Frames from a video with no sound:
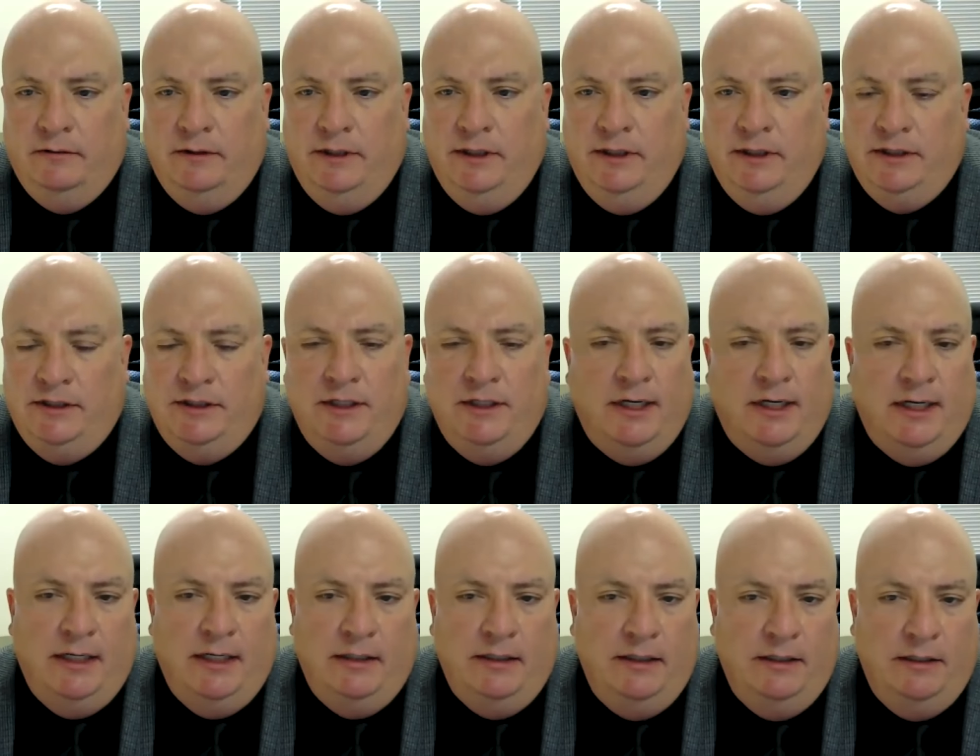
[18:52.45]
It's
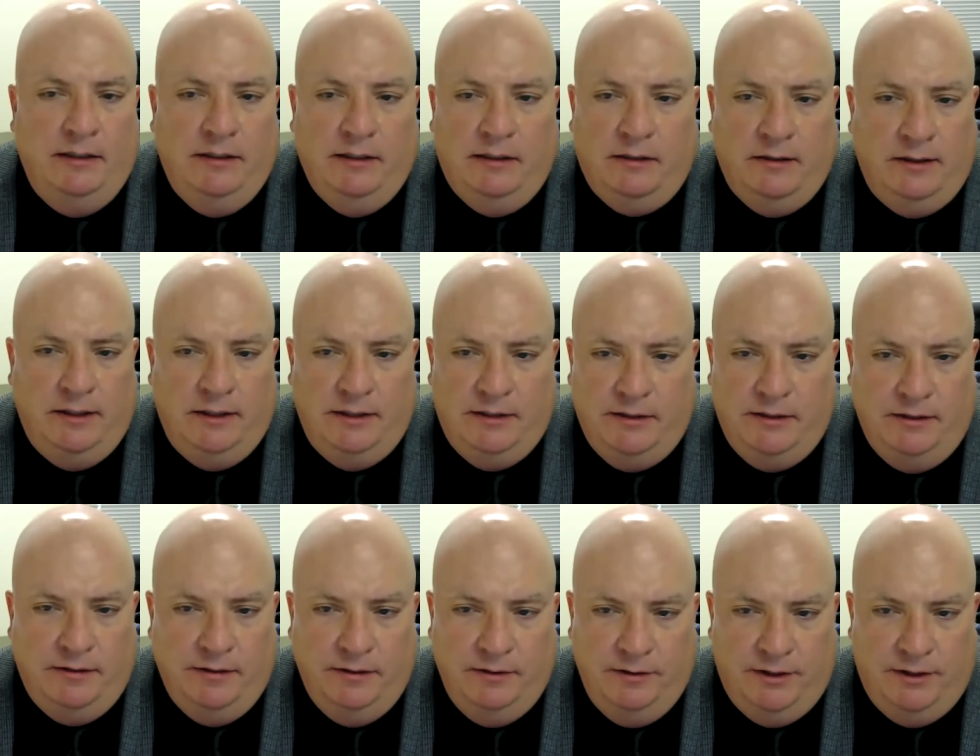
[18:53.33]
not in the
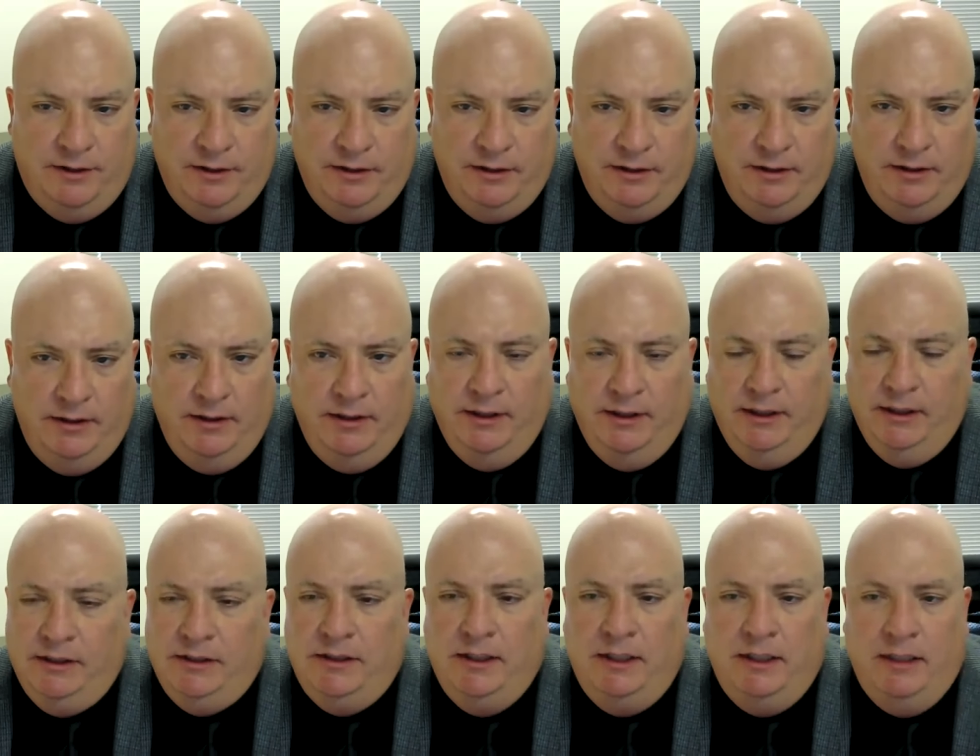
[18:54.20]
Constitution,
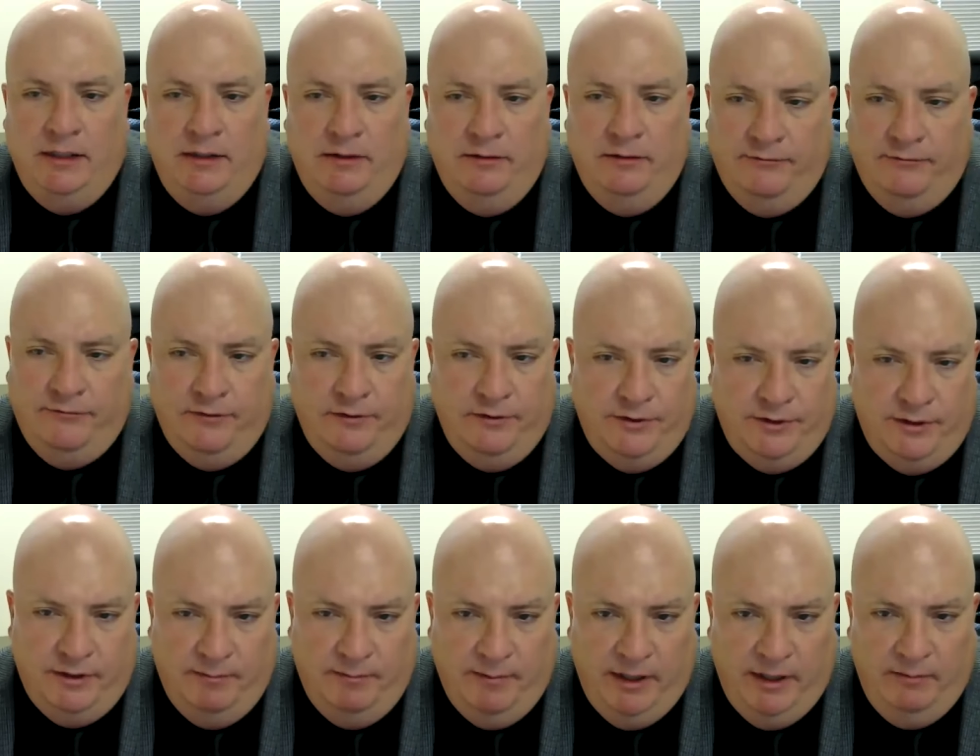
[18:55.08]
it's not in the
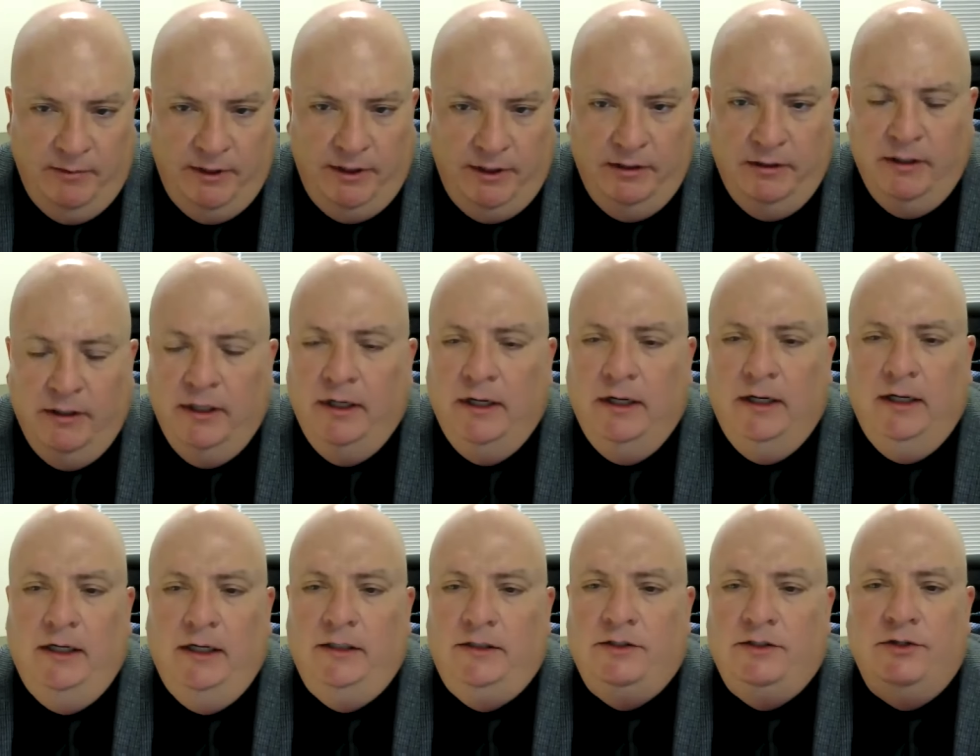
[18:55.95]
First Amendment,
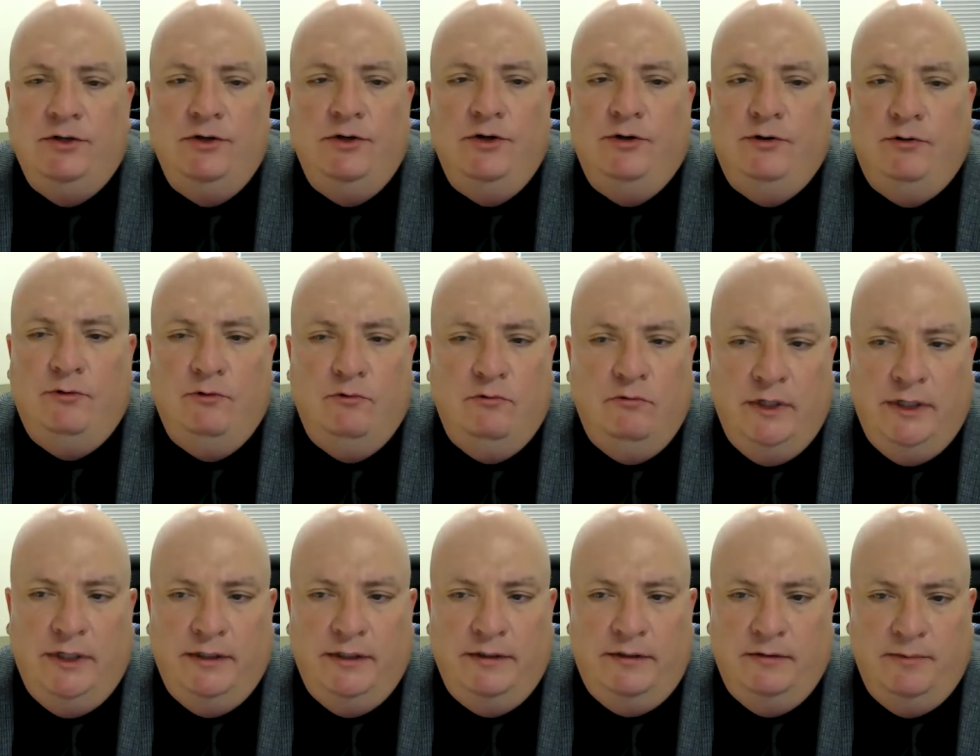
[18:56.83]
it's
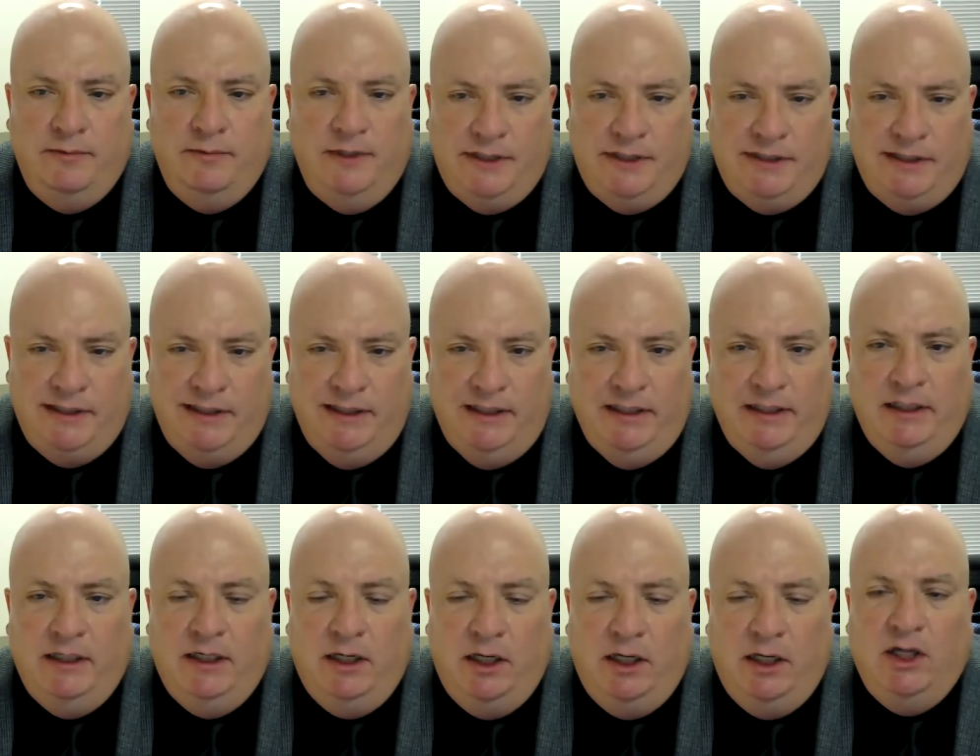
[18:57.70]
nowhere to be
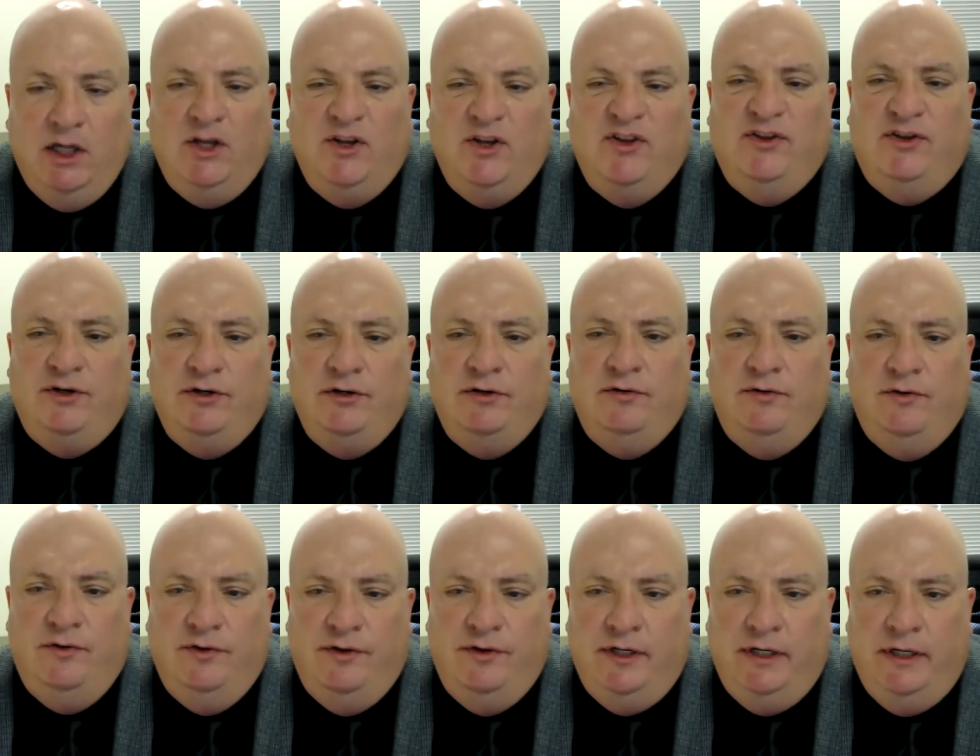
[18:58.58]
seen other
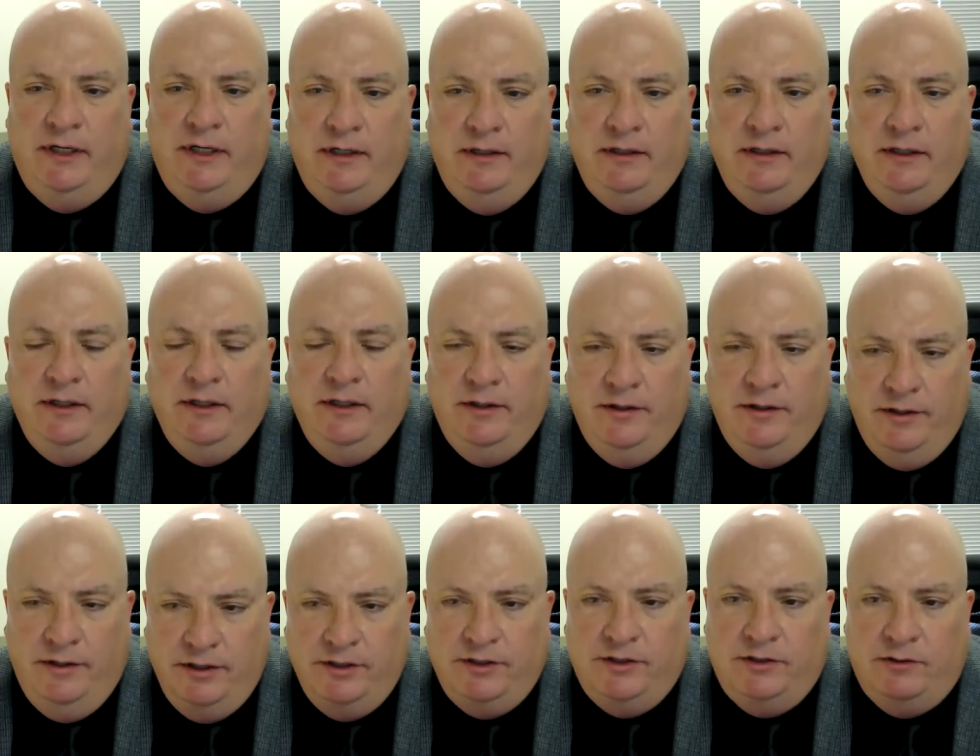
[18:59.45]
than
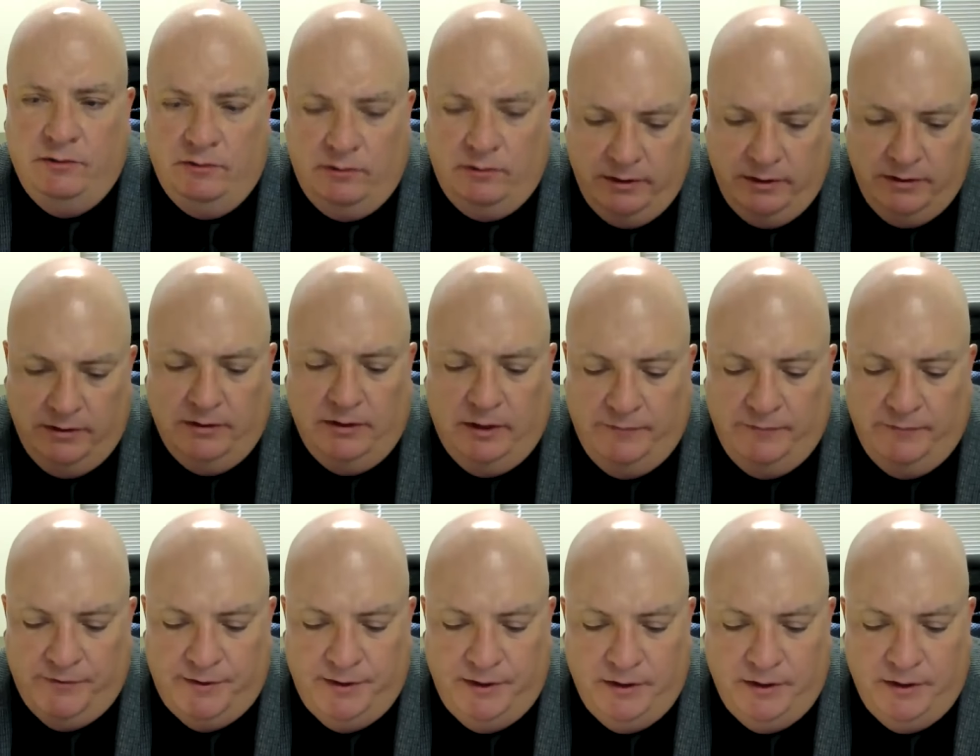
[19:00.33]
this court,
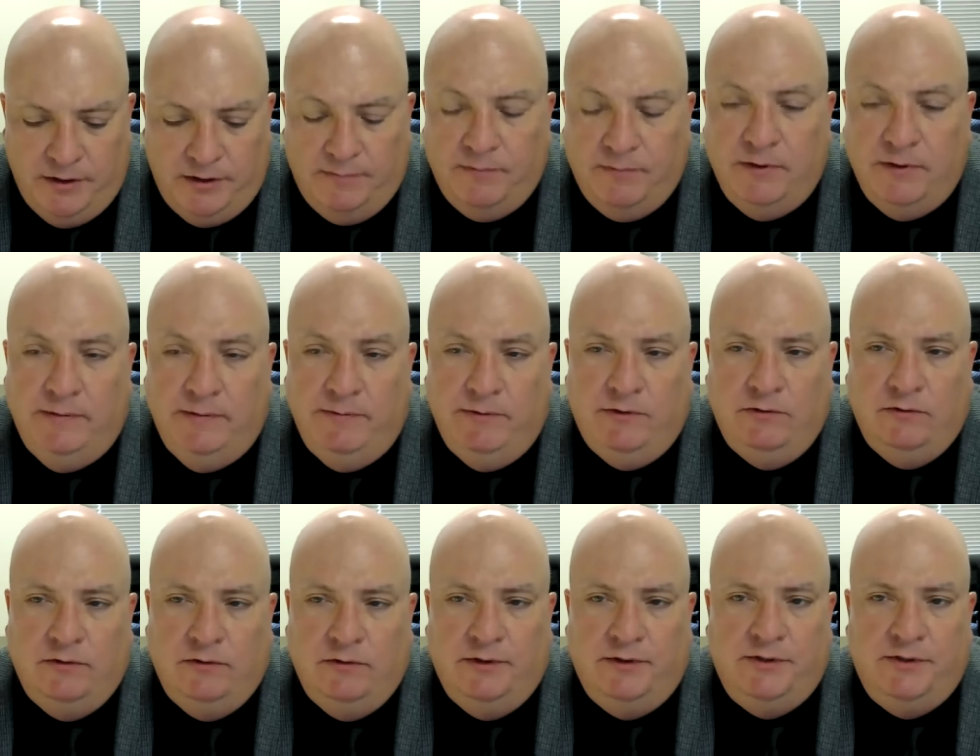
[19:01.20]
obviously the Supreme
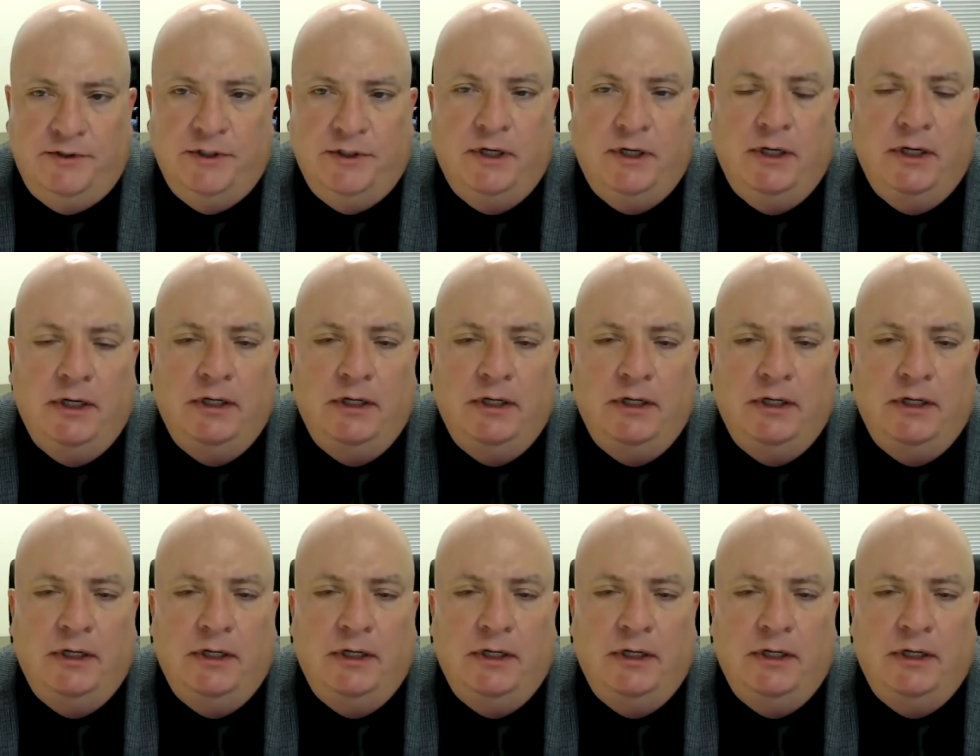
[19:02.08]
Court's